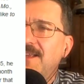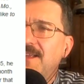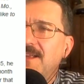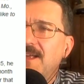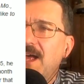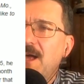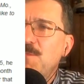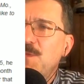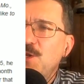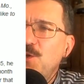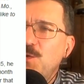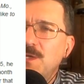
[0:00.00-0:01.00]
I'm
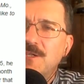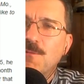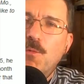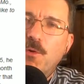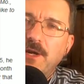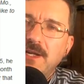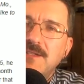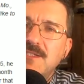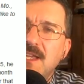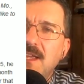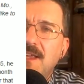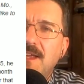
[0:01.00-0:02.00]
new in Des Moines,
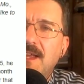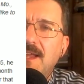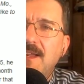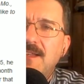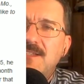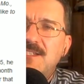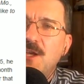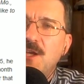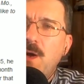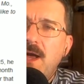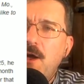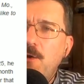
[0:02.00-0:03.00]
and so
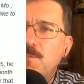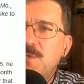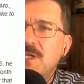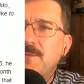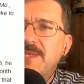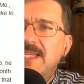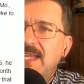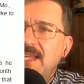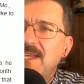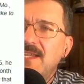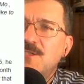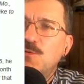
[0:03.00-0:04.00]
I hope some of the
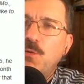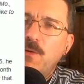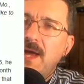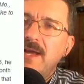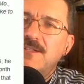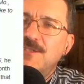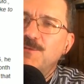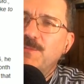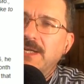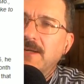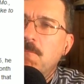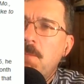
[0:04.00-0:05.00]
kitties will write to
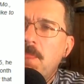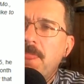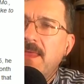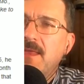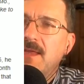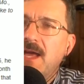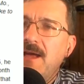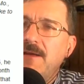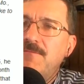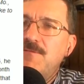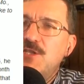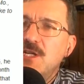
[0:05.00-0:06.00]
me.
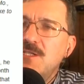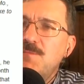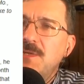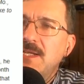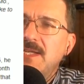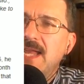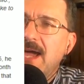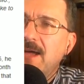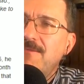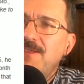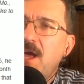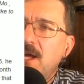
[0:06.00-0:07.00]
I've just been out
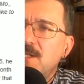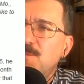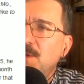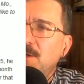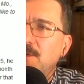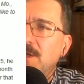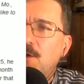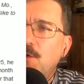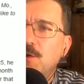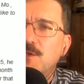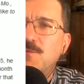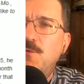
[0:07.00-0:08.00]
of the hospital in
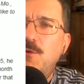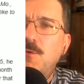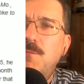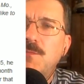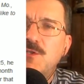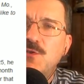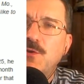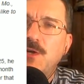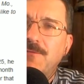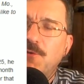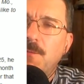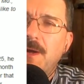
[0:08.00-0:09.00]
Kirksville, Missouri
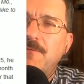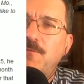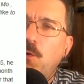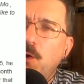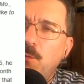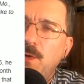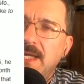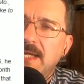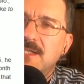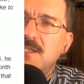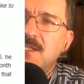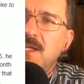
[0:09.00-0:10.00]
for about 4
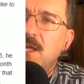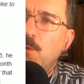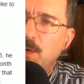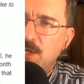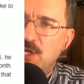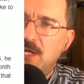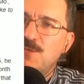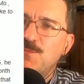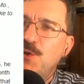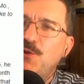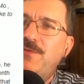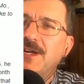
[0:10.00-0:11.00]
weeks. We just
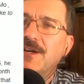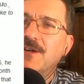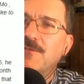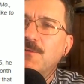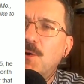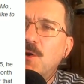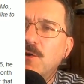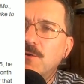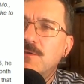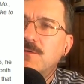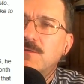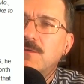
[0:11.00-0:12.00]
moved here from
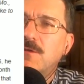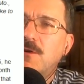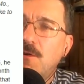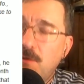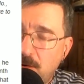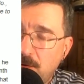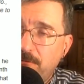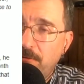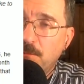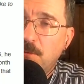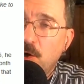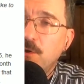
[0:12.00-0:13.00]

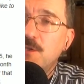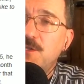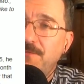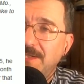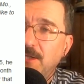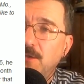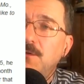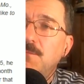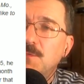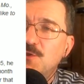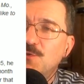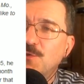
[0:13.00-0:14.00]
Kirksville,
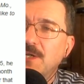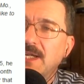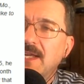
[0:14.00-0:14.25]
Missouri.